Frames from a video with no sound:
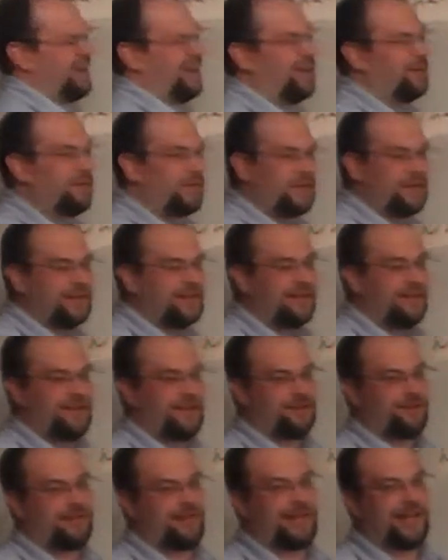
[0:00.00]
And we're going to
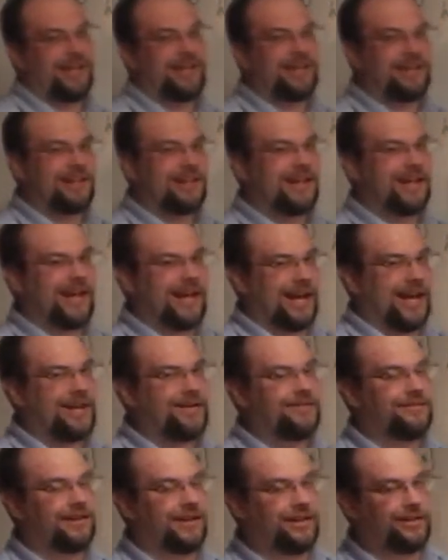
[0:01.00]
kind of write it, I
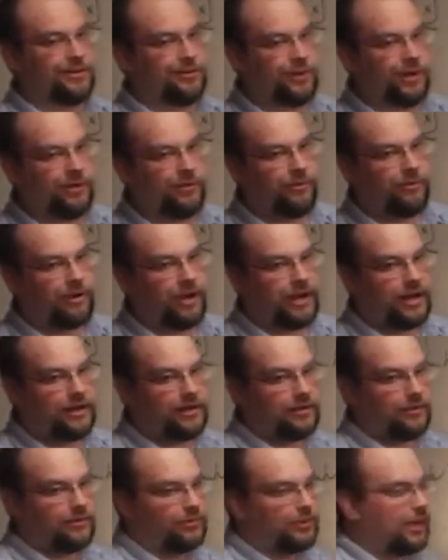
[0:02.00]
don't like the way we write
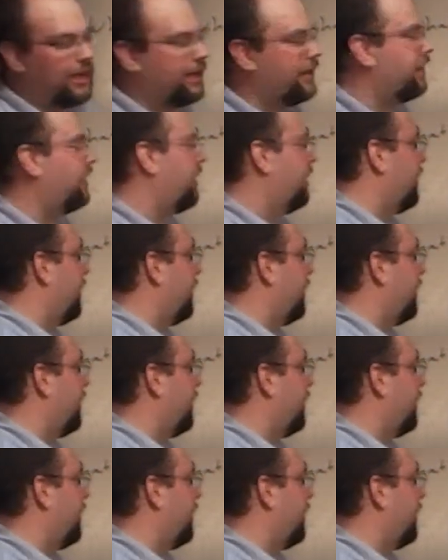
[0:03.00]
it this way,